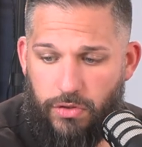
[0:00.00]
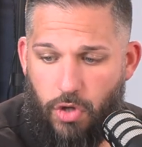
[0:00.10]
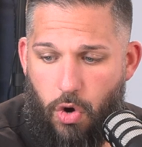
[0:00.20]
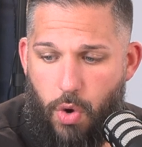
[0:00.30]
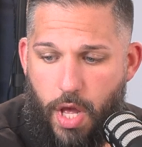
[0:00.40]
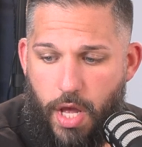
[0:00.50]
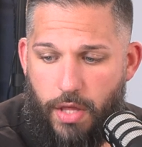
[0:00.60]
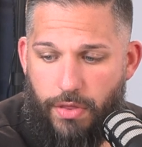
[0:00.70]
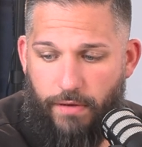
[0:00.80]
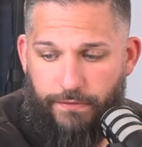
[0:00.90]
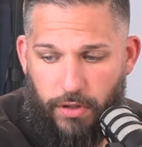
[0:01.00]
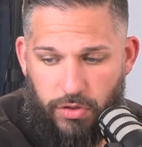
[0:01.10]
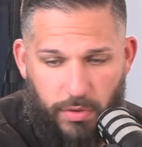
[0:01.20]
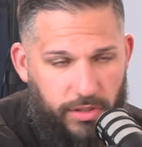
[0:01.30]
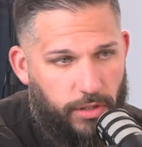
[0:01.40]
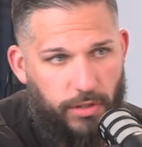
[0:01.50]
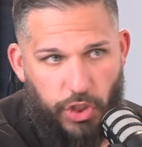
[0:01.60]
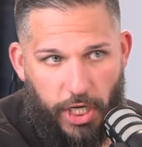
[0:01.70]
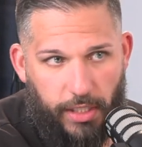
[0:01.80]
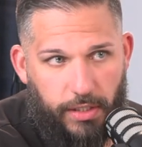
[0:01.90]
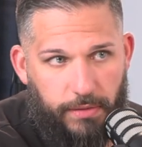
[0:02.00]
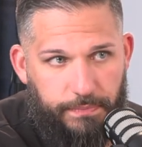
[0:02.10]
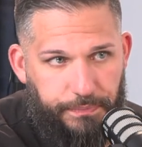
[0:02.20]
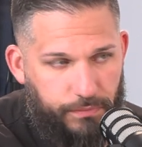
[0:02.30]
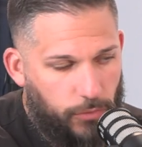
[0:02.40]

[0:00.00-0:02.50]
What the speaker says: So the first one is neurogenic.